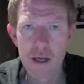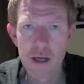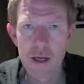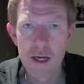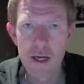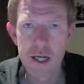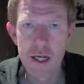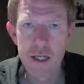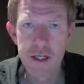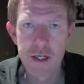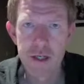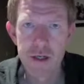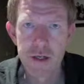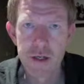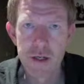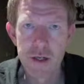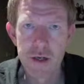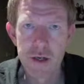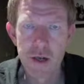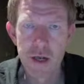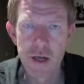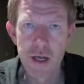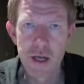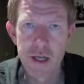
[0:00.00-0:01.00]
to need to
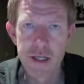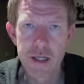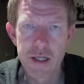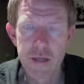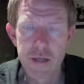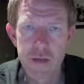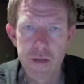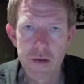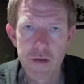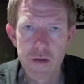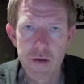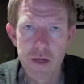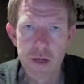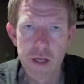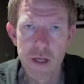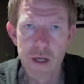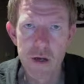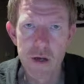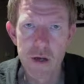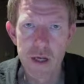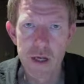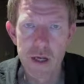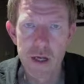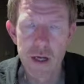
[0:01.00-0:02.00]
do is to be really
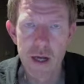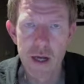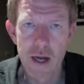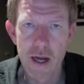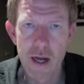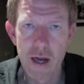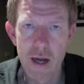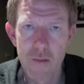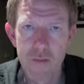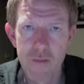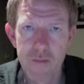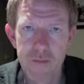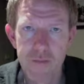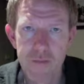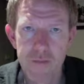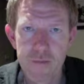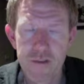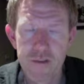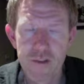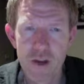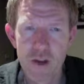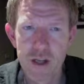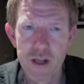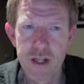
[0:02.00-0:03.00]
good at
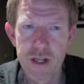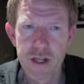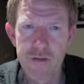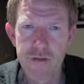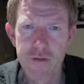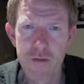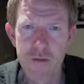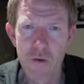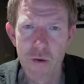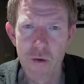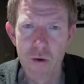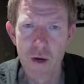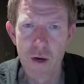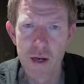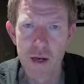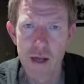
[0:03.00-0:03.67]
searching for,